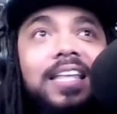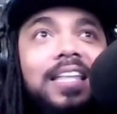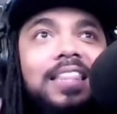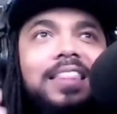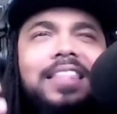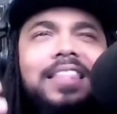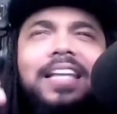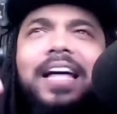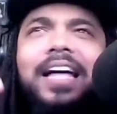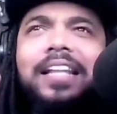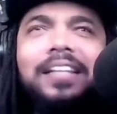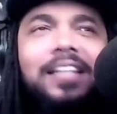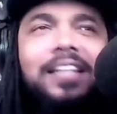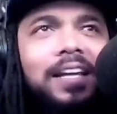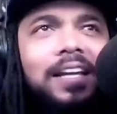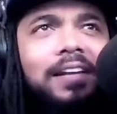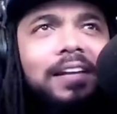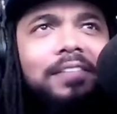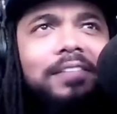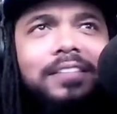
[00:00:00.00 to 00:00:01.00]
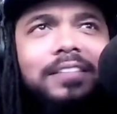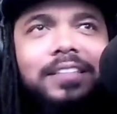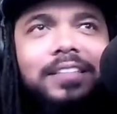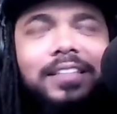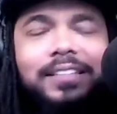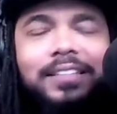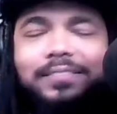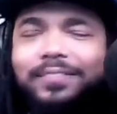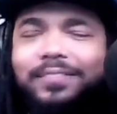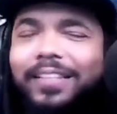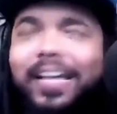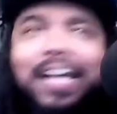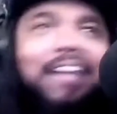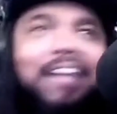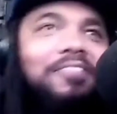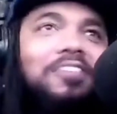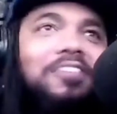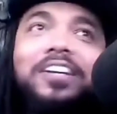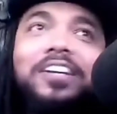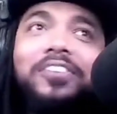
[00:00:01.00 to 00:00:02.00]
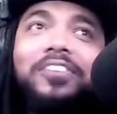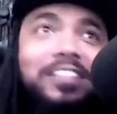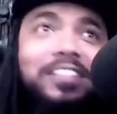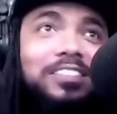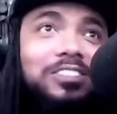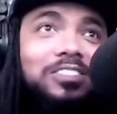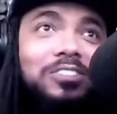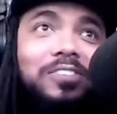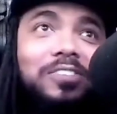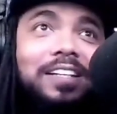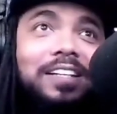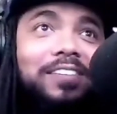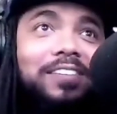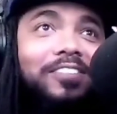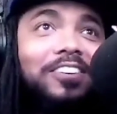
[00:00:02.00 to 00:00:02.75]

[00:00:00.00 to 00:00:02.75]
We'll go into it.